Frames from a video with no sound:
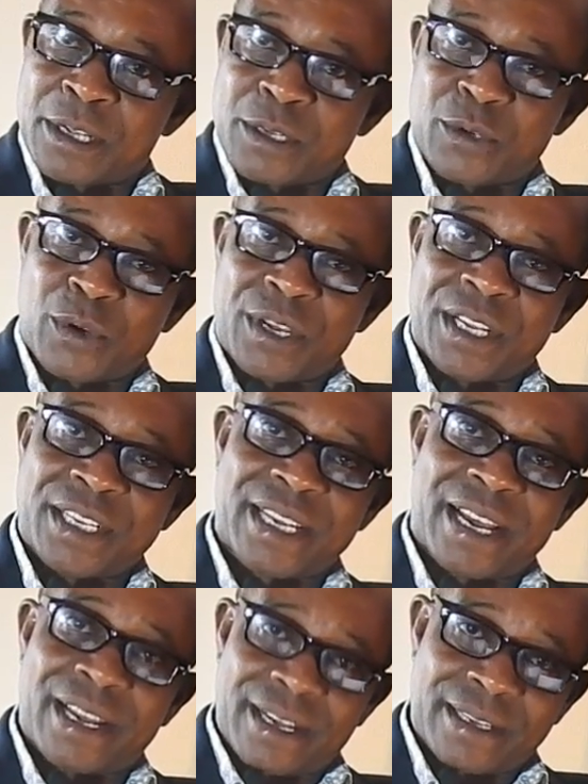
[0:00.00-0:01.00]
So in
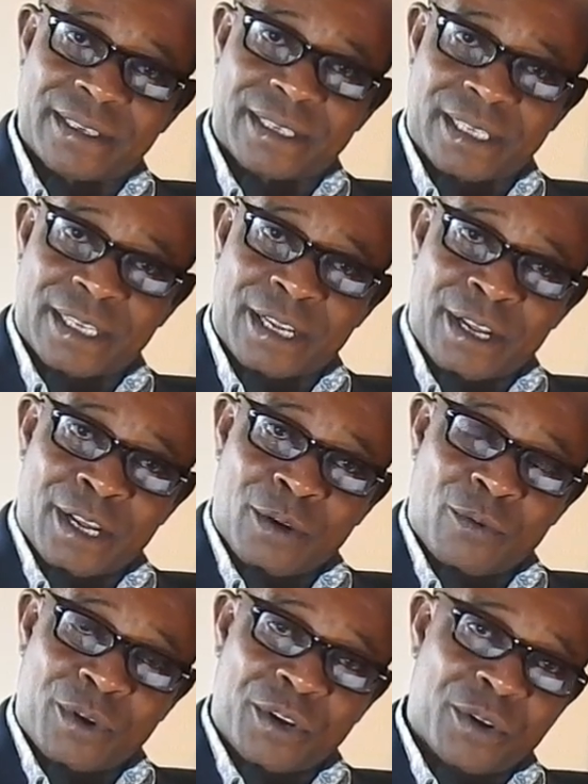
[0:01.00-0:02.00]
science,
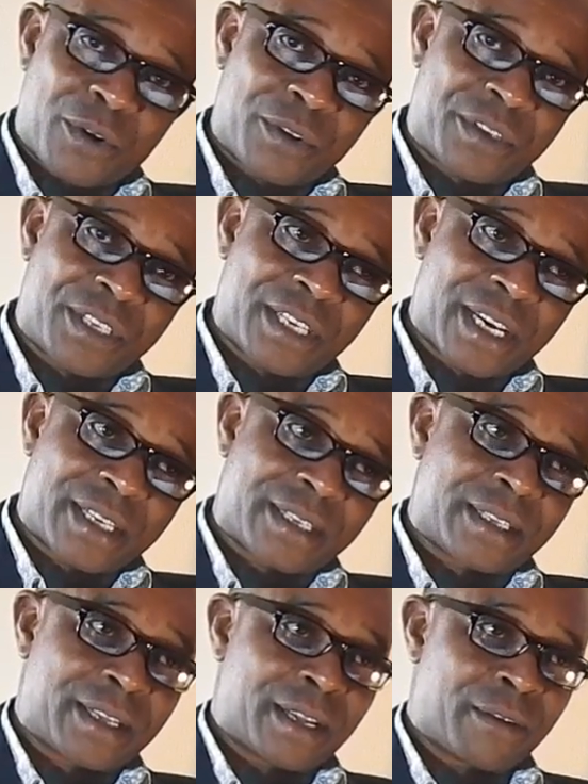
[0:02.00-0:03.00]
we don't
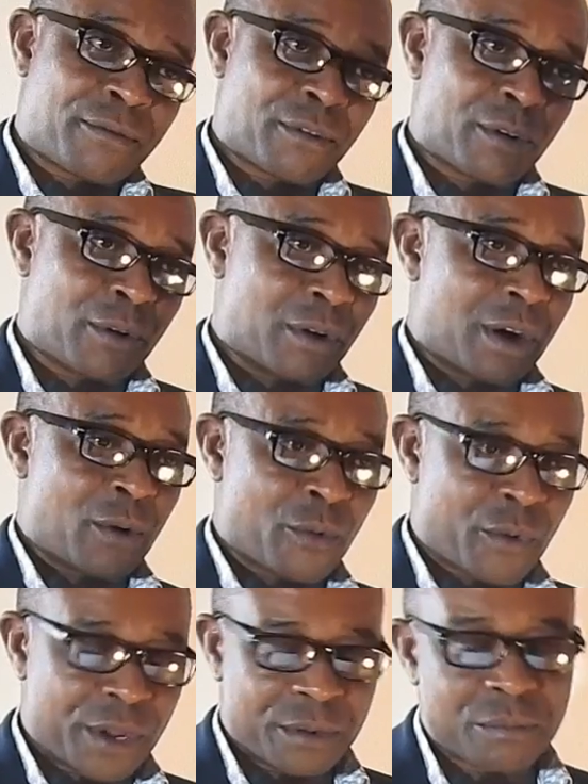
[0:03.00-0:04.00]
just follow our
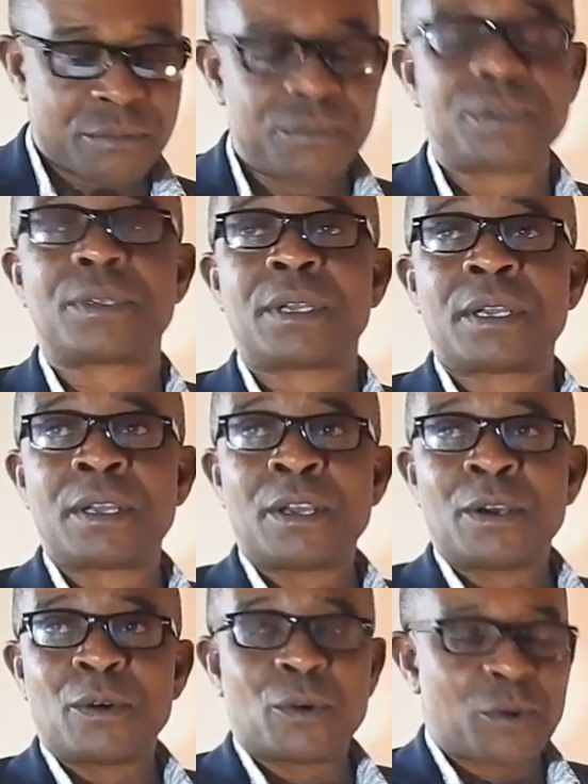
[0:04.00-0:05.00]
whims
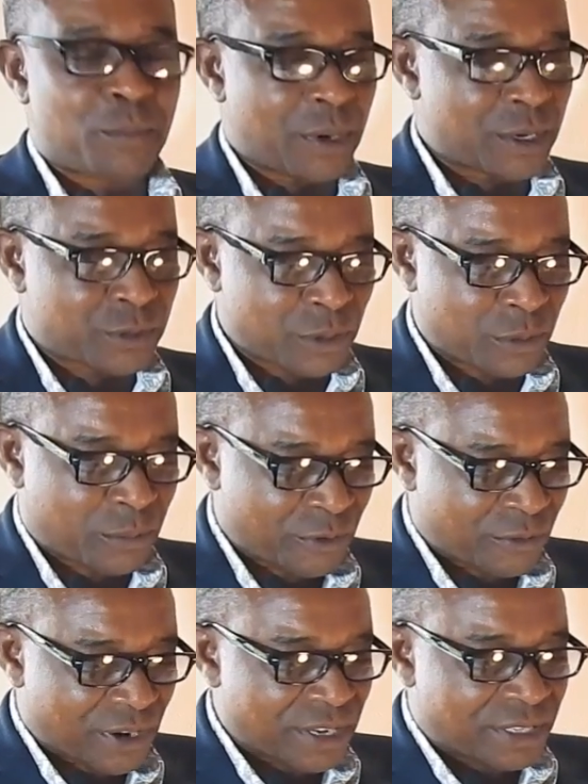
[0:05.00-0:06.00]
or personal
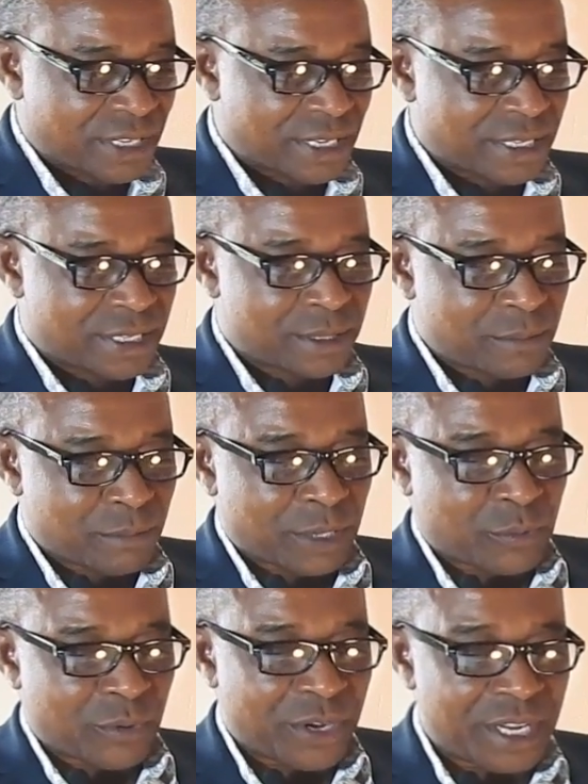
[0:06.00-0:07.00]
preferences,
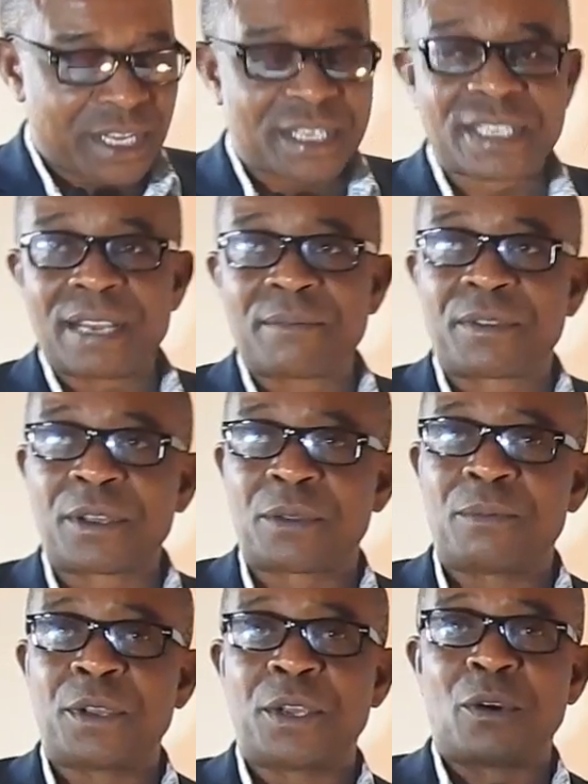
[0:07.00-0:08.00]
but we need something
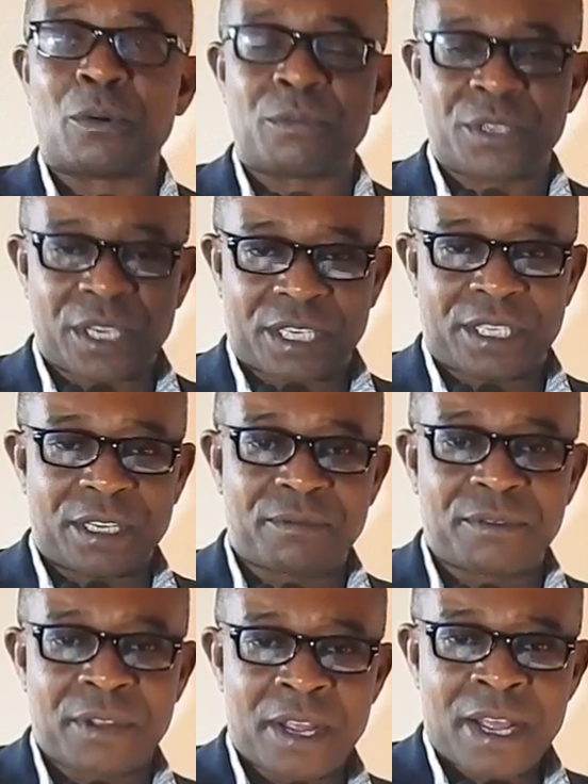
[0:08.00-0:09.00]
to be
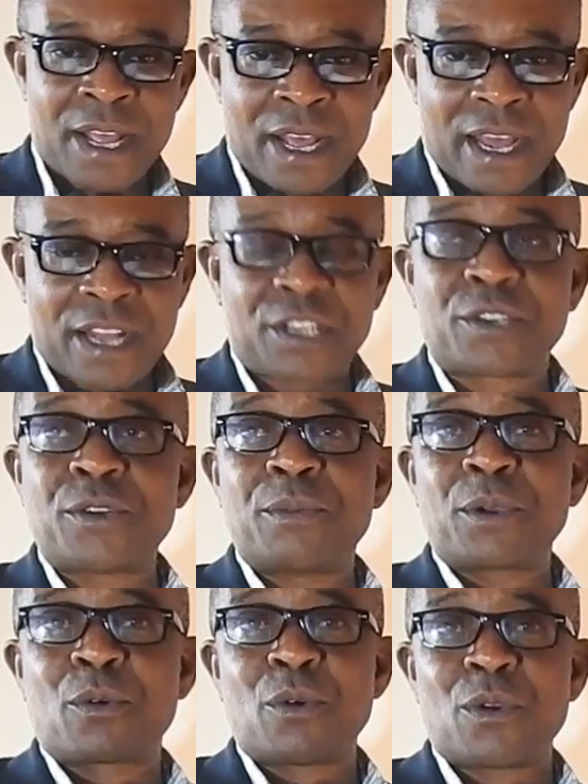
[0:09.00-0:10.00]
objective and should
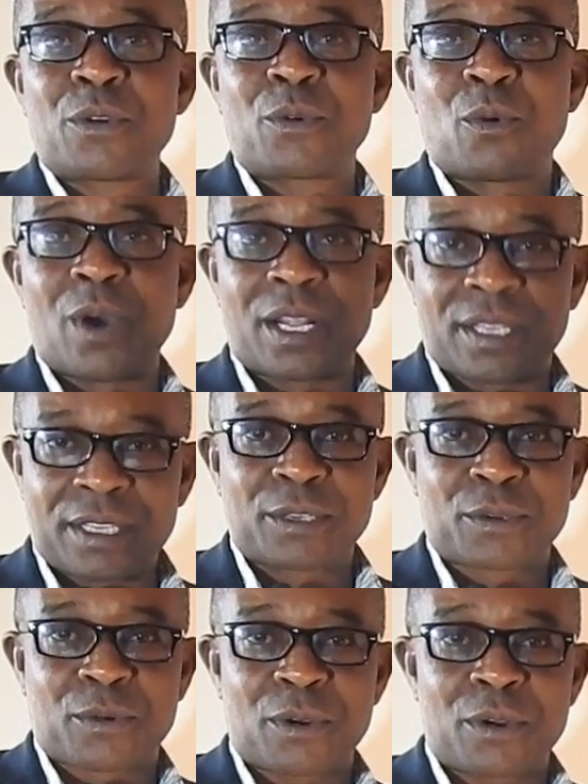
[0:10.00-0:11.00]
be called what it
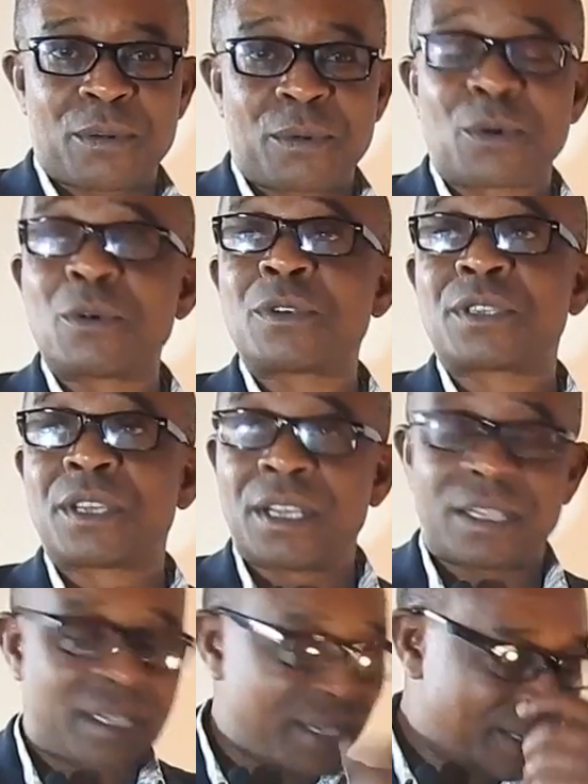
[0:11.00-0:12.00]
is called because
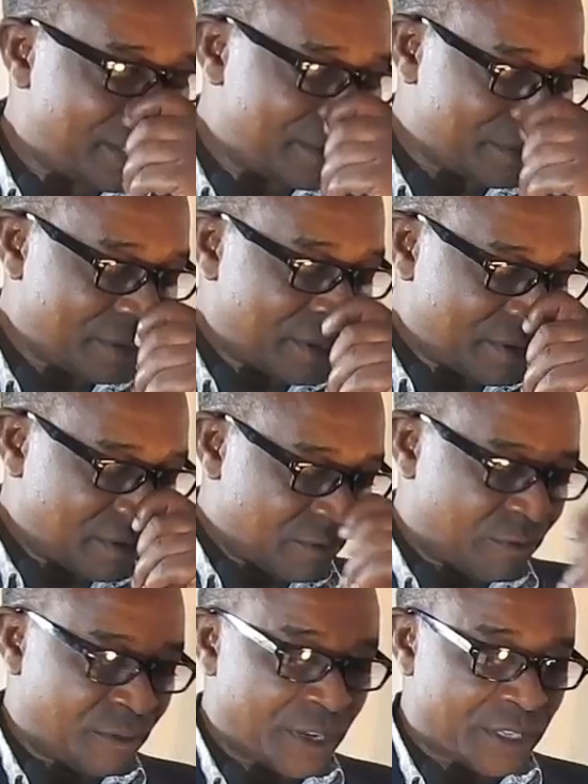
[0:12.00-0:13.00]
it
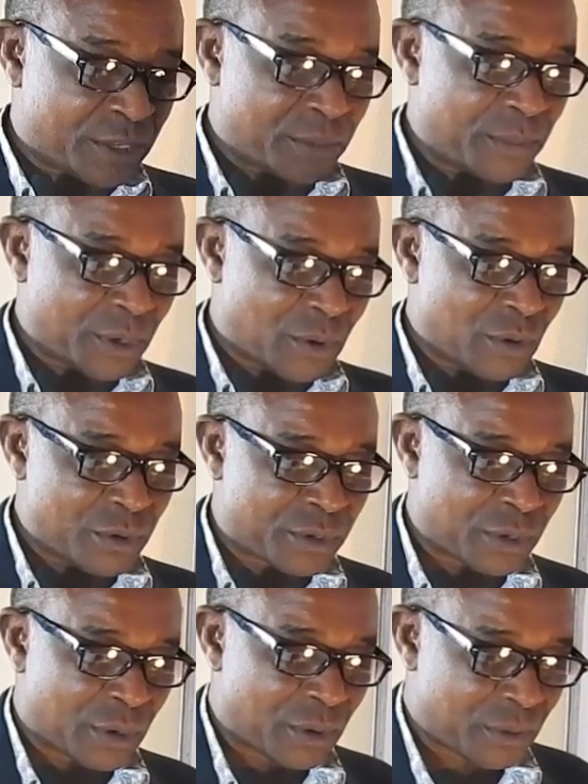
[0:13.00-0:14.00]
fits to be called
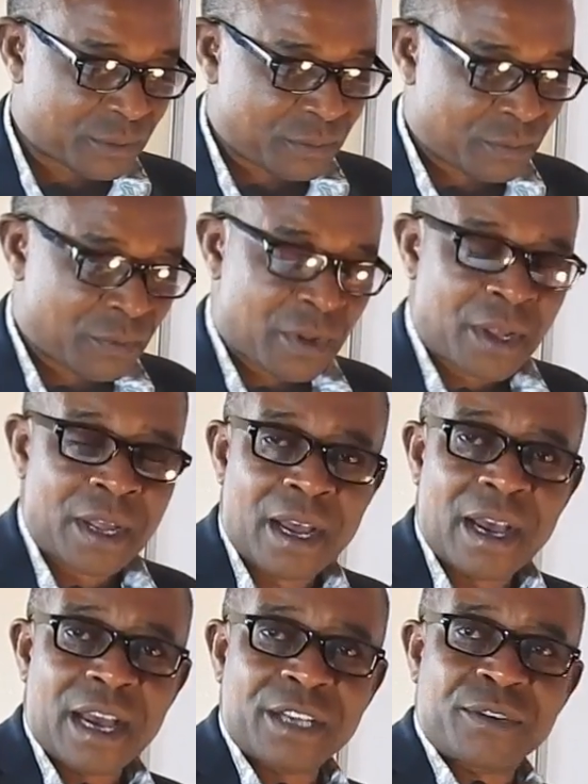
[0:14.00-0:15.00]
so.
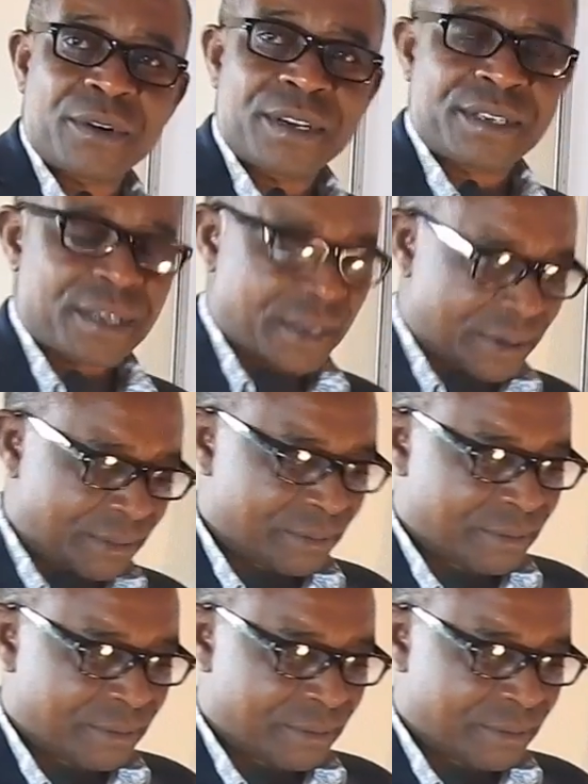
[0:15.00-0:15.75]
Accuracy.